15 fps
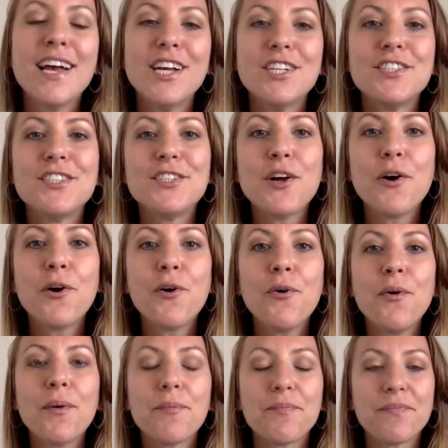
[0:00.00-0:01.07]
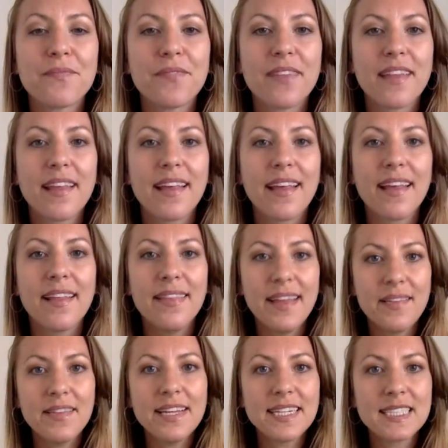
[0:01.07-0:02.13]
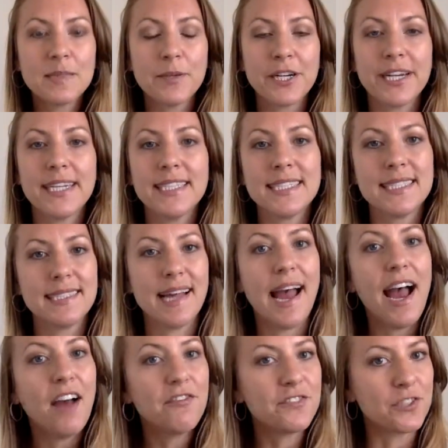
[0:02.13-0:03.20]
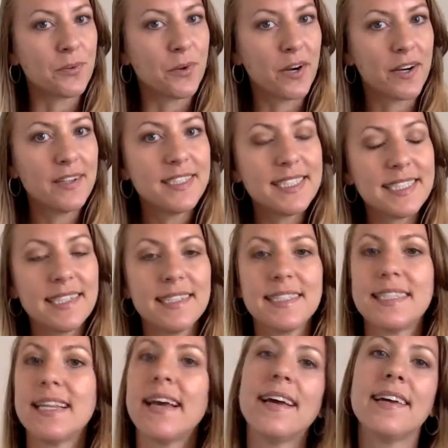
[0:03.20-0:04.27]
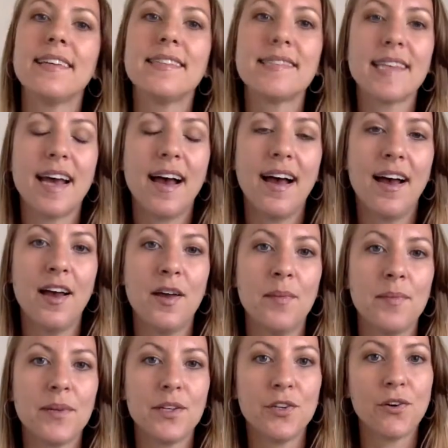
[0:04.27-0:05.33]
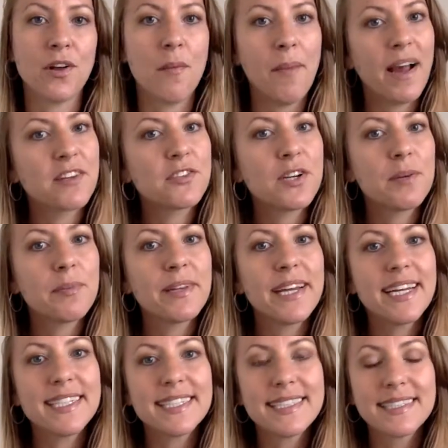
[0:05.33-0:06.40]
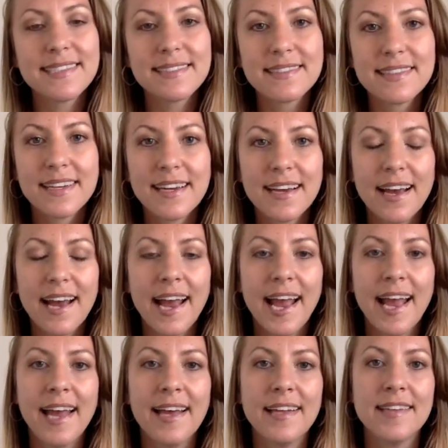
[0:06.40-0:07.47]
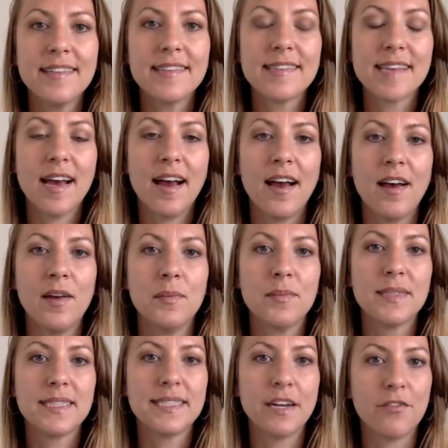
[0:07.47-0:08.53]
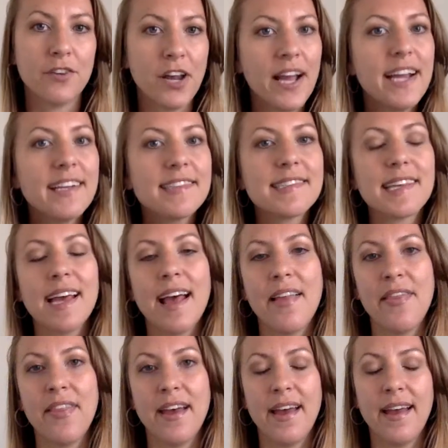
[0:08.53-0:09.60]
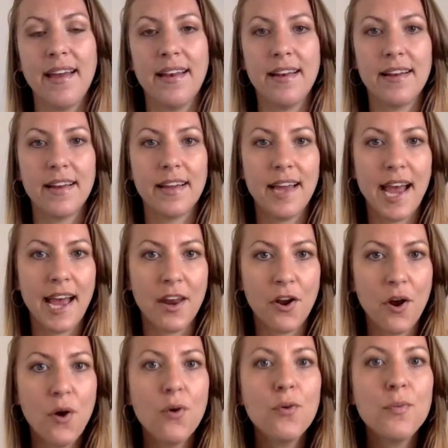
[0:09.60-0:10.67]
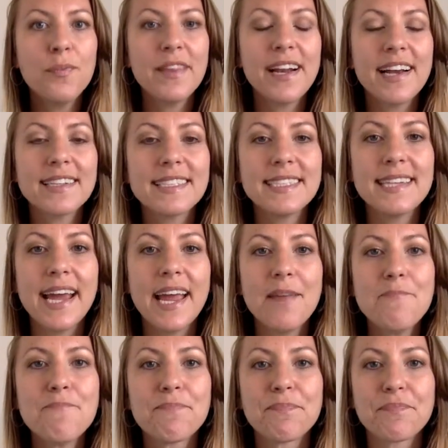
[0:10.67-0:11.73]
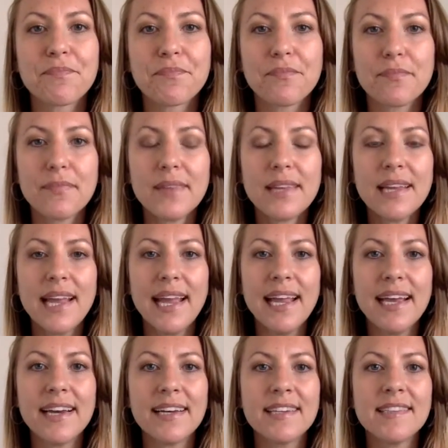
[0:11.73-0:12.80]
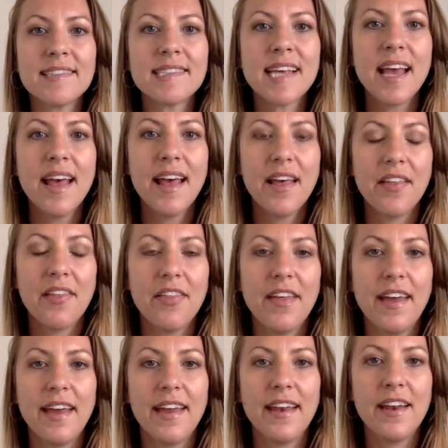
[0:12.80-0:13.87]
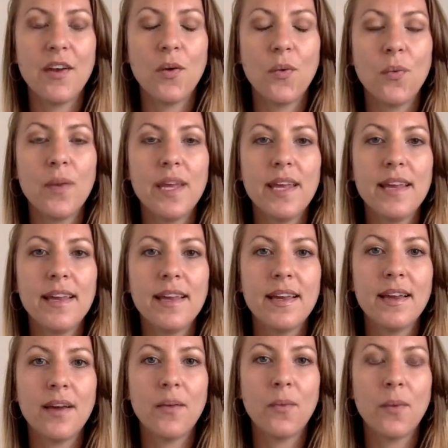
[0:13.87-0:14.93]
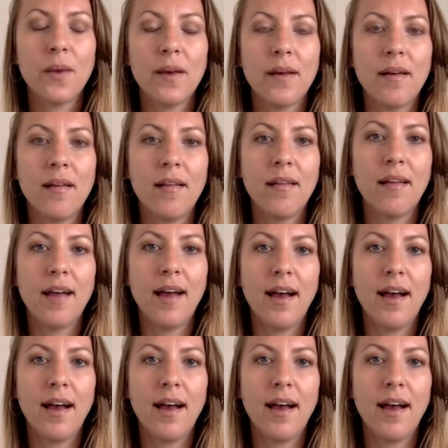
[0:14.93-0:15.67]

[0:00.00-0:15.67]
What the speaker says: So then the experience afterwards is that you'll come back to our place and stay overnight, and then head home the next day. And then we will,